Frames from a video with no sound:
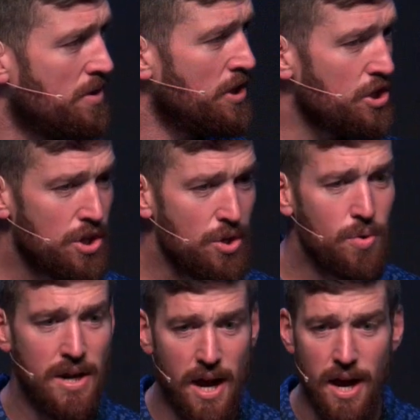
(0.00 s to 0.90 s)
that
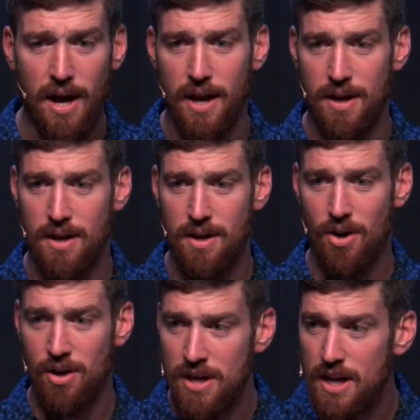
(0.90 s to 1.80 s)
you and I
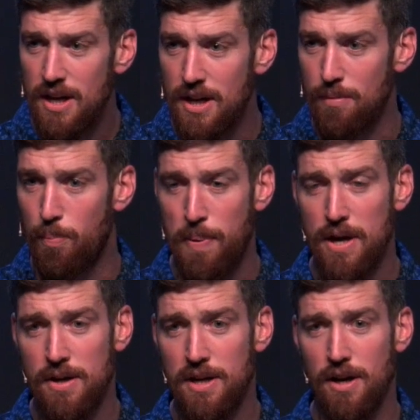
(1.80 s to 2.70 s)
are needy.
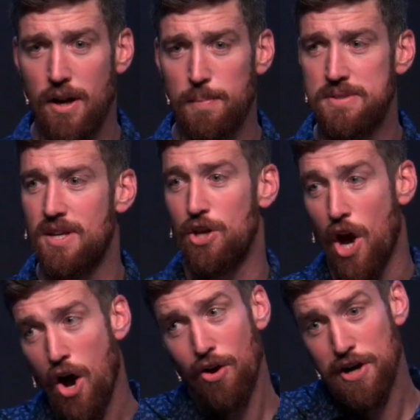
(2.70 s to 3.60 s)
Peter didn't get up and say,
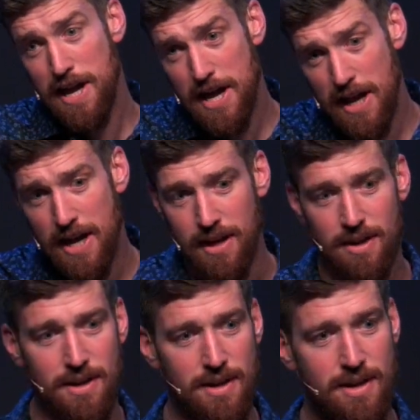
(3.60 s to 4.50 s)
Y'all are needy.
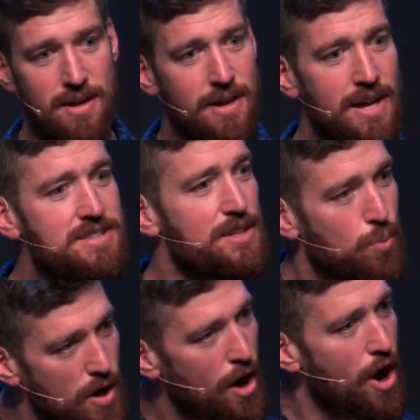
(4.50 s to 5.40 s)
He says,
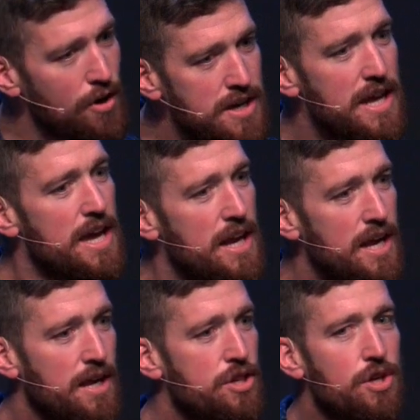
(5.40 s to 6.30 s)
We're all
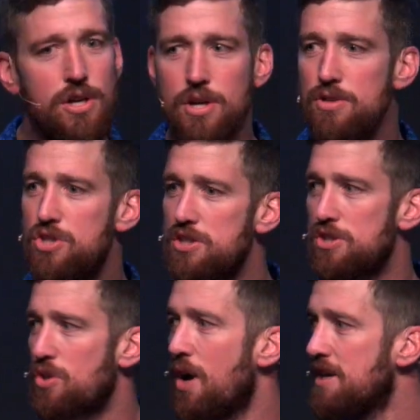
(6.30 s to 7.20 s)
needy. And the good news,
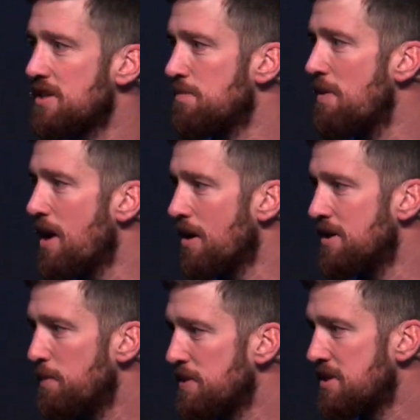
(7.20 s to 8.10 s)
Jesus Christ has met our
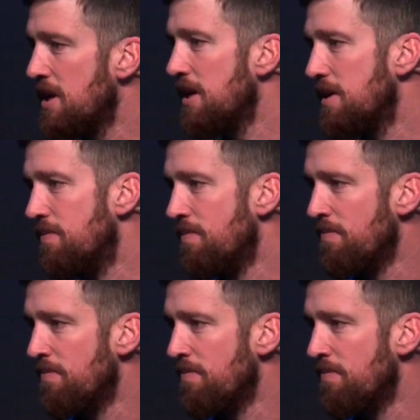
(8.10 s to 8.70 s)
deepest need.